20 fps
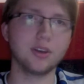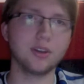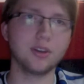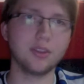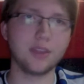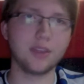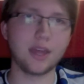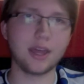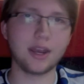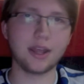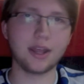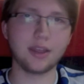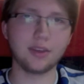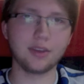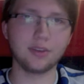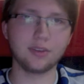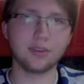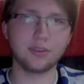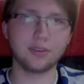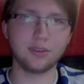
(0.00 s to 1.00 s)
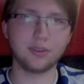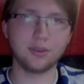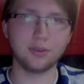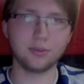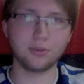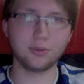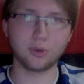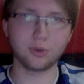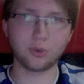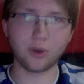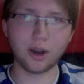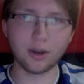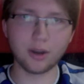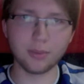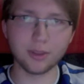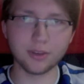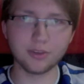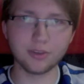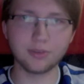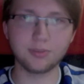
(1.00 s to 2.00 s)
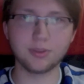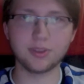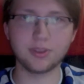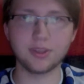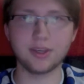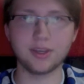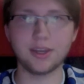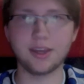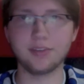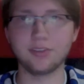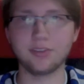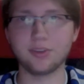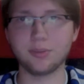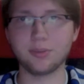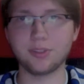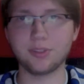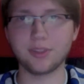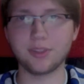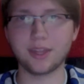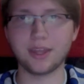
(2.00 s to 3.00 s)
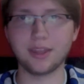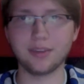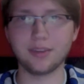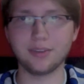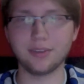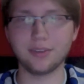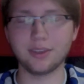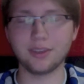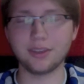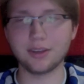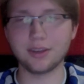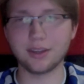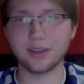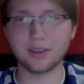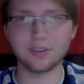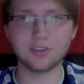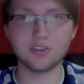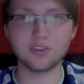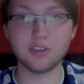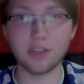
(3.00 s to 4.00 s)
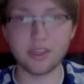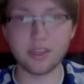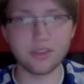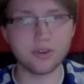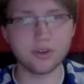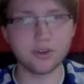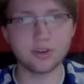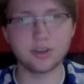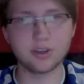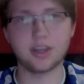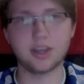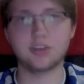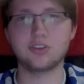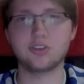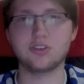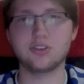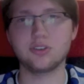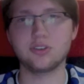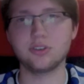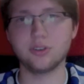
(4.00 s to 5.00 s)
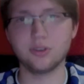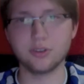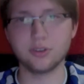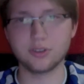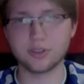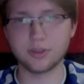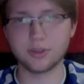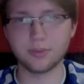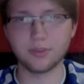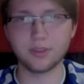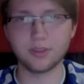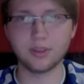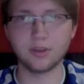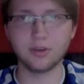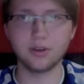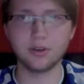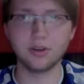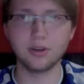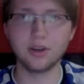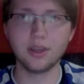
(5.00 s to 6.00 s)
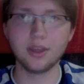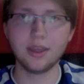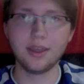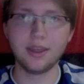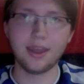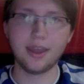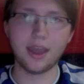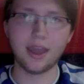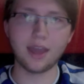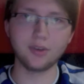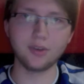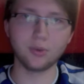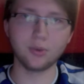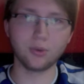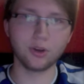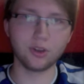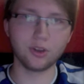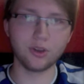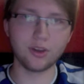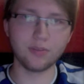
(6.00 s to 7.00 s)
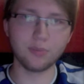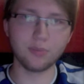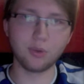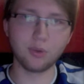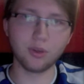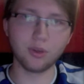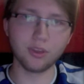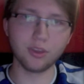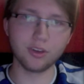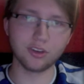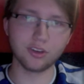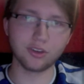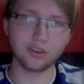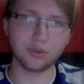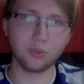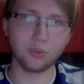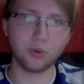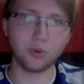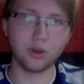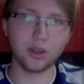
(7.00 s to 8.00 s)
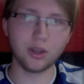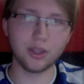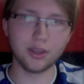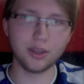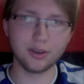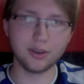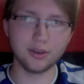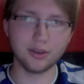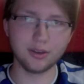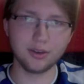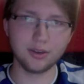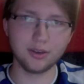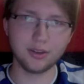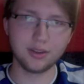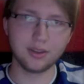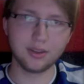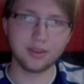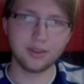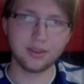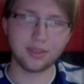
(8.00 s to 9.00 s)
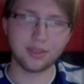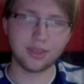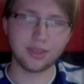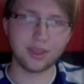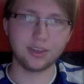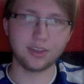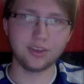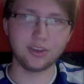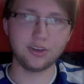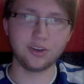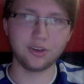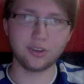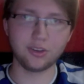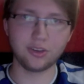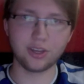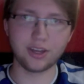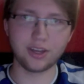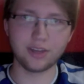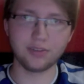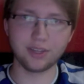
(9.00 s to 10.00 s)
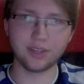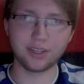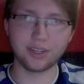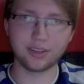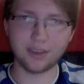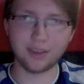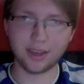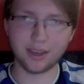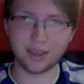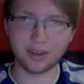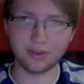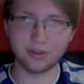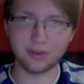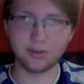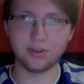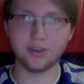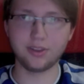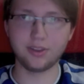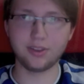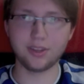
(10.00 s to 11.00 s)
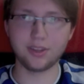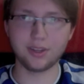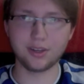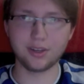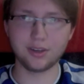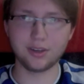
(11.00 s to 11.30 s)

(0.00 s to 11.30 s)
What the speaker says: that has the requirements, but then have something that has like a nice leather texture or something, or have it where you have more than just one thing. You can have like title, and then